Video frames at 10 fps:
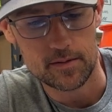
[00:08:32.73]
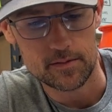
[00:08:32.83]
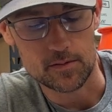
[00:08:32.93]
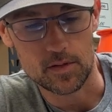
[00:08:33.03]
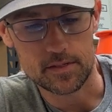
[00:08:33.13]

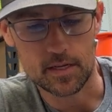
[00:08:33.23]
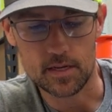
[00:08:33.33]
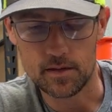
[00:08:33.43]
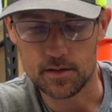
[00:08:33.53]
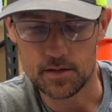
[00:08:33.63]
So let's get
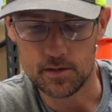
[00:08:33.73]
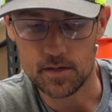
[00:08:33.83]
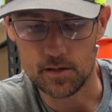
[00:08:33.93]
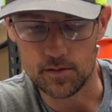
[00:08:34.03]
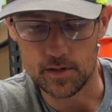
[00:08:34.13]
into the
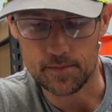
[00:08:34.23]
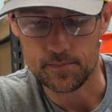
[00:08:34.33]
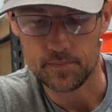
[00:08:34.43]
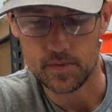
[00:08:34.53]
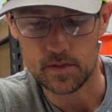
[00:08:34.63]
Tokyo rig.
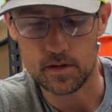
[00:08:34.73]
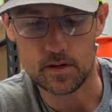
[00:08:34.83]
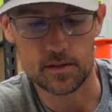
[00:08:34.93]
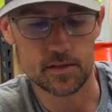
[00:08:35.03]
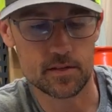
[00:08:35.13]

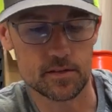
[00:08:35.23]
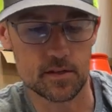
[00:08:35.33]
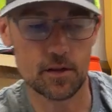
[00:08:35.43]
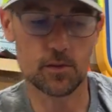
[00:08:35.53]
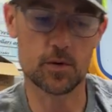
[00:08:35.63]
This is
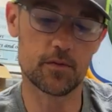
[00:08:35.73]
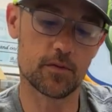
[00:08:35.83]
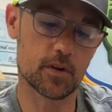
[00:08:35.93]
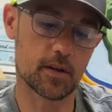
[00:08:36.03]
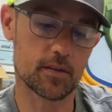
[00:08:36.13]
another one
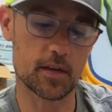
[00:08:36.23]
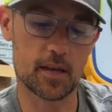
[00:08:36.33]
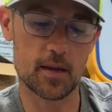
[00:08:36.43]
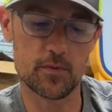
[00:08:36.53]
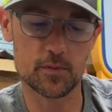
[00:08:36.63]
that
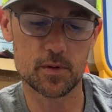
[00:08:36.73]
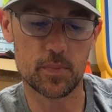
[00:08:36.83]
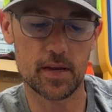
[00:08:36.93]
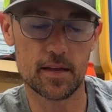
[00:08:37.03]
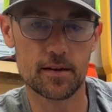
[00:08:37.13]
came from
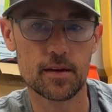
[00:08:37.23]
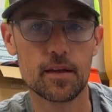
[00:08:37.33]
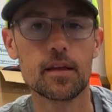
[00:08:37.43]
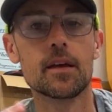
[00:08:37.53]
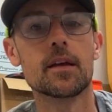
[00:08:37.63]
Japan
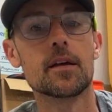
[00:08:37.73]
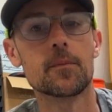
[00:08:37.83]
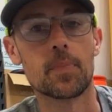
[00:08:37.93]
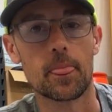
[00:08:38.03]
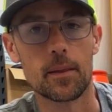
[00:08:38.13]

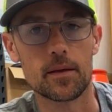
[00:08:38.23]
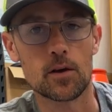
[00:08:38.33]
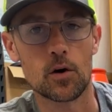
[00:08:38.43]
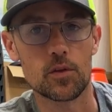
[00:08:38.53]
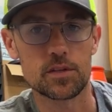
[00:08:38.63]

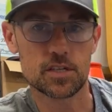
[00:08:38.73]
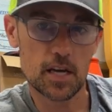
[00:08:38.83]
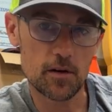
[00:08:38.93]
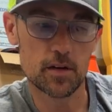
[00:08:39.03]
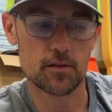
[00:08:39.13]
called the
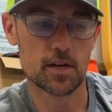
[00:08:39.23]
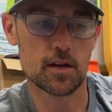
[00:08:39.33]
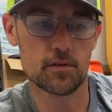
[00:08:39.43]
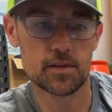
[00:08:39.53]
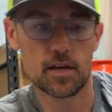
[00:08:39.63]
Cherry
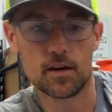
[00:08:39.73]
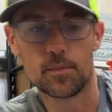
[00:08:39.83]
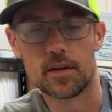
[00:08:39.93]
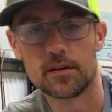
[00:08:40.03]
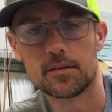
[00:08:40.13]
rig over there,
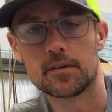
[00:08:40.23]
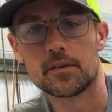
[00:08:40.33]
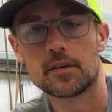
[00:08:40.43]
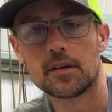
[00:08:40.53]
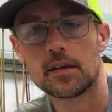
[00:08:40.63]
but
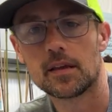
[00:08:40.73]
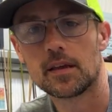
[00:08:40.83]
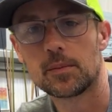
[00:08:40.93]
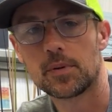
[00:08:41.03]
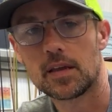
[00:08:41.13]

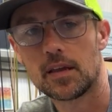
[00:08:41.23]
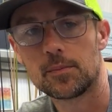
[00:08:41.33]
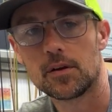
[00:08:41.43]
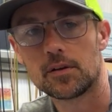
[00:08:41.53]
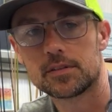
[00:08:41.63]
it became
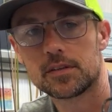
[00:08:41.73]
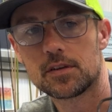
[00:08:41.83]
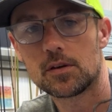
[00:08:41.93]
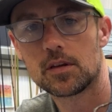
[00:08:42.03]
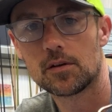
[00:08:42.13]
known as the
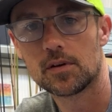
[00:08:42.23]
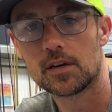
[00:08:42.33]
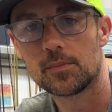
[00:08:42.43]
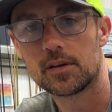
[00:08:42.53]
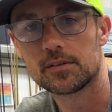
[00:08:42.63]
Tokyo
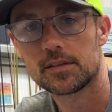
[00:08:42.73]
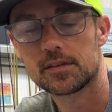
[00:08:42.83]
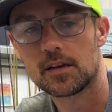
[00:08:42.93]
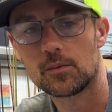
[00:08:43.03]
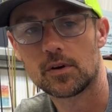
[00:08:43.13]
rig because that's
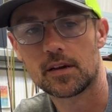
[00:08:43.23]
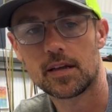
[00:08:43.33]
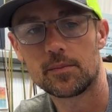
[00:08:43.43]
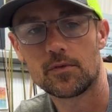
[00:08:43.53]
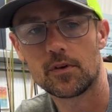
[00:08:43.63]
kind of where it
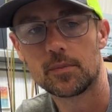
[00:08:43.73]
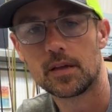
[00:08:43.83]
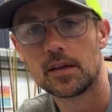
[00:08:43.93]
came from.